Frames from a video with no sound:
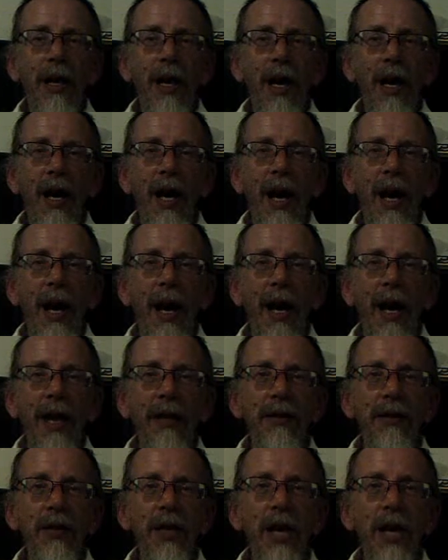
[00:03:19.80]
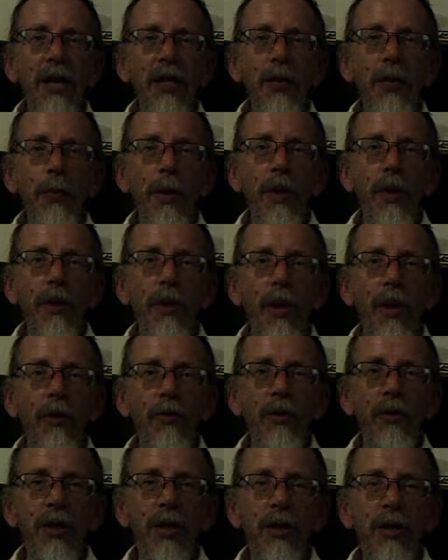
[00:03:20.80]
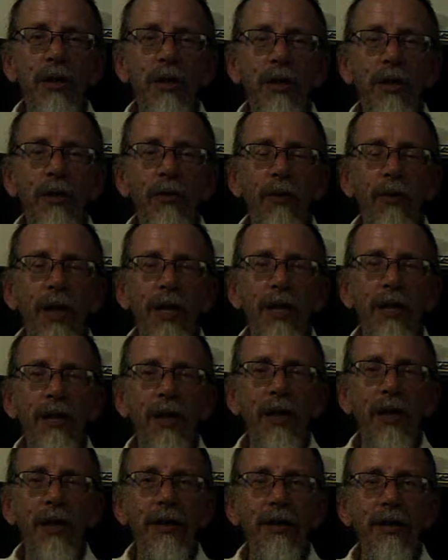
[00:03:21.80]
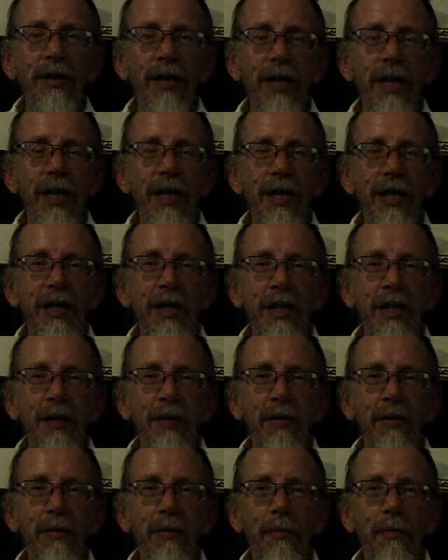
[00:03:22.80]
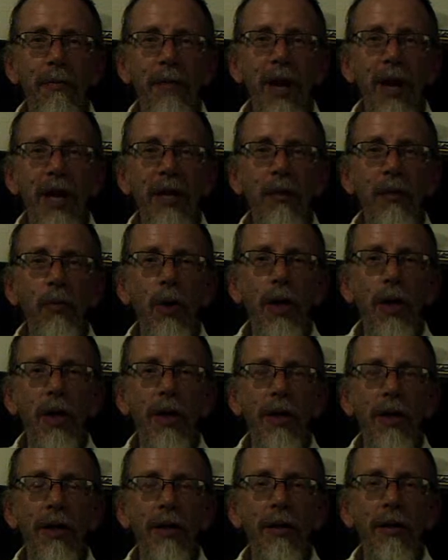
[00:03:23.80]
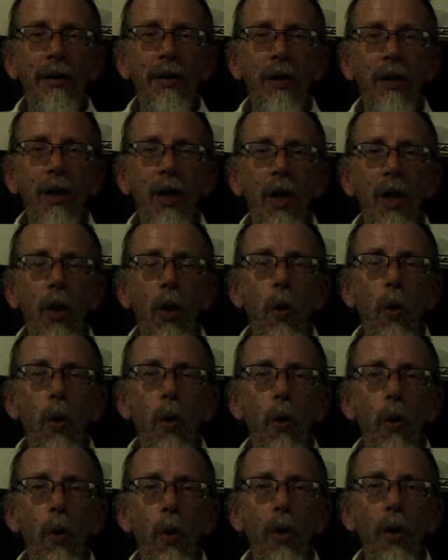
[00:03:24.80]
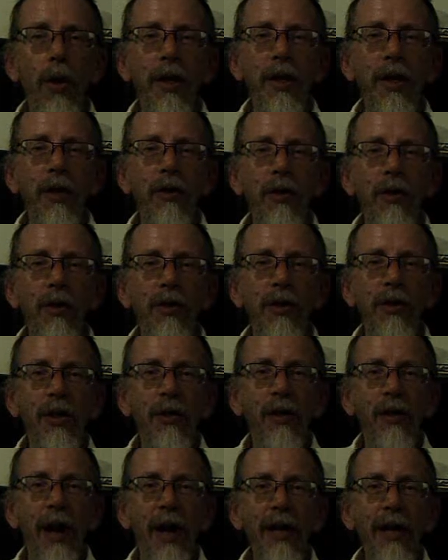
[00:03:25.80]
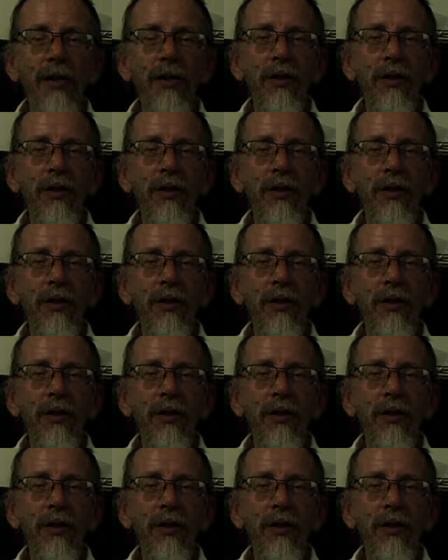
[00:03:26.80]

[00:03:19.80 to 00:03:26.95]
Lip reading: And the expert noticed that the reason the men were walking across the grass